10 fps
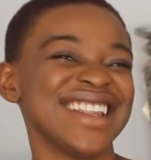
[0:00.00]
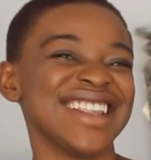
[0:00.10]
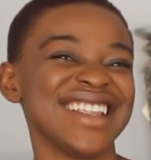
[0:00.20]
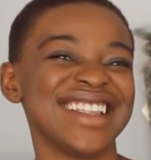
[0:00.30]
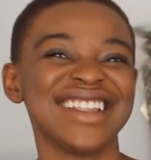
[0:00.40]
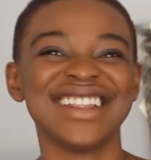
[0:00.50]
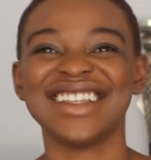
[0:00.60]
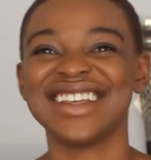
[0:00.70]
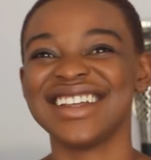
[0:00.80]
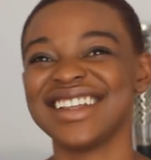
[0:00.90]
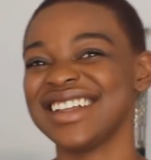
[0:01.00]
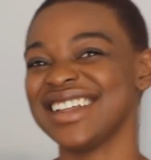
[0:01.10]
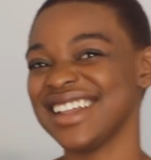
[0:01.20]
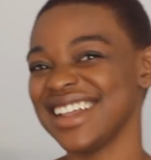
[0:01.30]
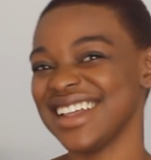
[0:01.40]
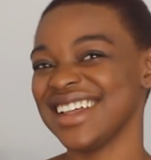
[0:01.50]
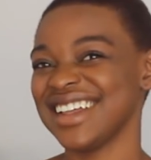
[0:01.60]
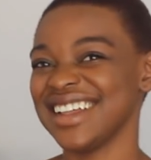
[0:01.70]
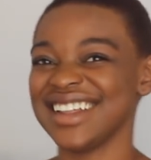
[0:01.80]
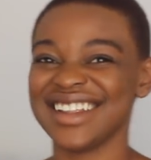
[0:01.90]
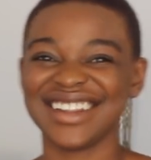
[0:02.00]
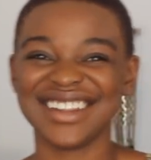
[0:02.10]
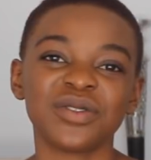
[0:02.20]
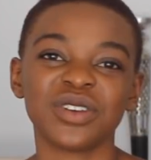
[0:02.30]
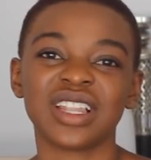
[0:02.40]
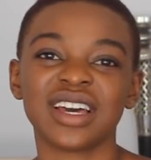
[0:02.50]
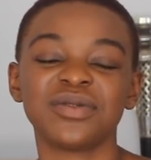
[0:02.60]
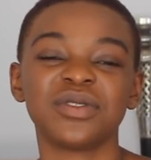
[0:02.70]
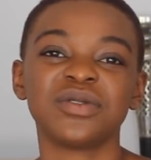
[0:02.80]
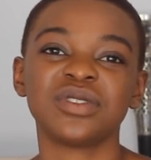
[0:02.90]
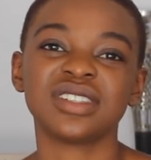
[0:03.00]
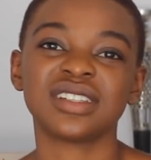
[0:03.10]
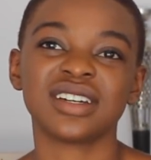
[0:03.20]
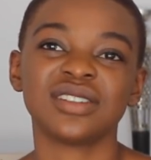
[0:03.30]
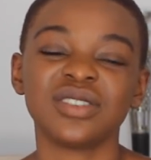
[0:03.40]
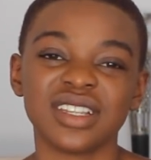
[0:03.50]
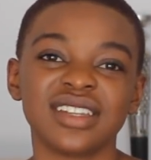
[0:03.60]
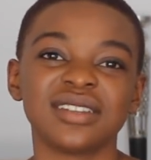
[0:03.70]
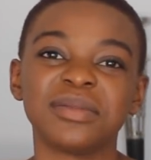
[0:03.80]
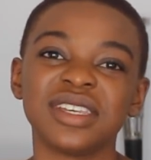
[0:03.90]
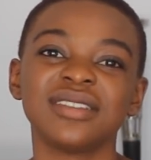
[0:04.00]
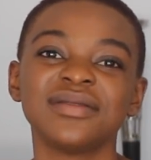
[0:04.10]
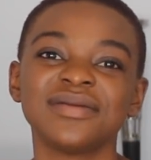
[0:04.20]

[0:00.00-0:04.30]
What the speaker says: you don't stress, every day could be the best day of your life if you decide to let it be.